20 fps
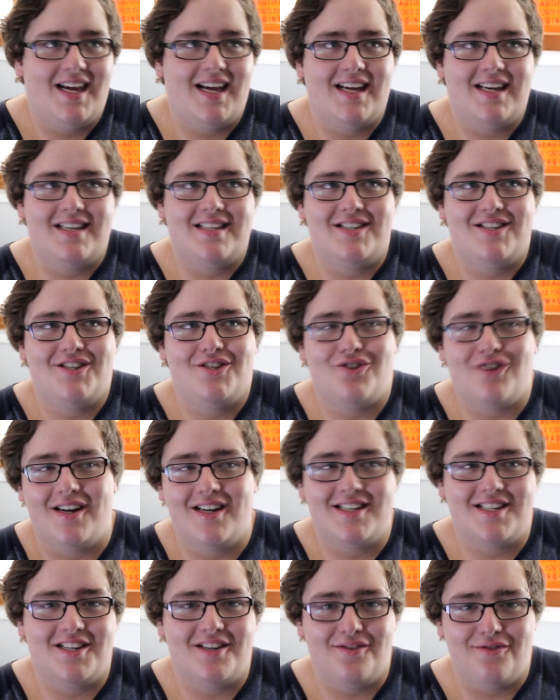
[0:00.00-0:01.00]
and
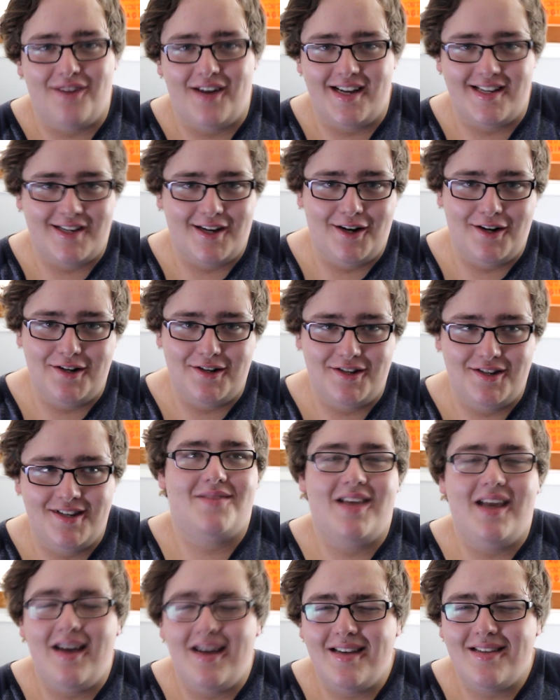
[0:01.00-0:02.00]
trying to defy God.
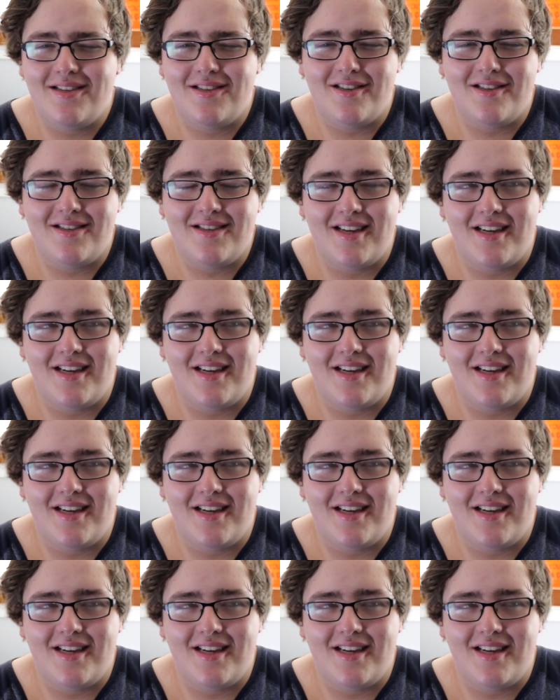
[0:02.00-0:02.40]
Yeah, it's